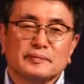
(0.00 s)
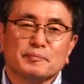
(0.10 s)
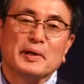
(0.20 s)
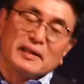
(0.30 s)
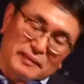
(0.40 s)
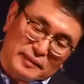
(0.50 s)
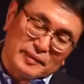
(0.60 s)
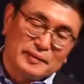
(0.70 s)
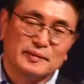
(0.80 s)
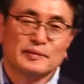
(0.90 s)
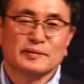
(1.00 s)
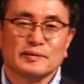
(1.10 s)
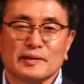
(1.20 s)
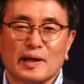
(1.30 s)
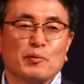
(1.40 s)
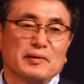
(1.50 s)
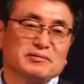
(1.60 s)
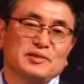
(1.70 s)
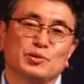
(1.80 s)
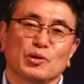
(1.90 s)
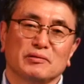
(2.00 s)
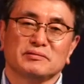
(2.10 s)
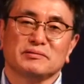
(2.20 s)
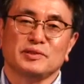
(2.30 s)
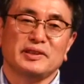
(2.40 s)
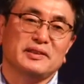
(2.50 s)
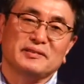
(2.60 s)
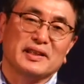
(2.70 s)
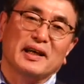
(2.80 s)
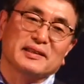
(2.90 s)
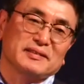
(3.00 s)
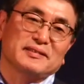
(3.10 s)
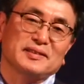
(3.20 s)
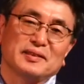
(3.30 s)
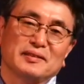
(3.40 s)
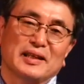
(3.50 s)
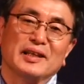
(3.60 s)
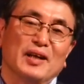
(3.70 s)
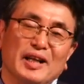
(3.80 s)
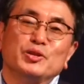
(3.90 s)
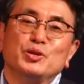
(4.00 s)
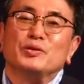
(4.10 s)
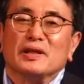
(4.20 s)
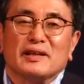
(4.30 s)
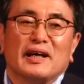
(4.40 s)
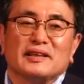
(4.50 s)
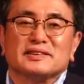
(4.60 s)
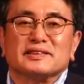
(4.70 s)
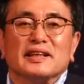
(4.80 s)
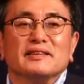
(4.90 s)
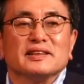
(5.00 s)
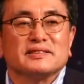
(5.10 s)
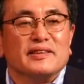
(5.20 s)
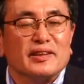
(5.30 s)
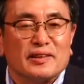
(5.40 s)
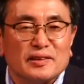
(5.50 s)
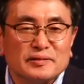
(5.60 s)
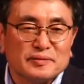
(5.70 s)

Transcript: But you know, we God, I, I knew that God sent us there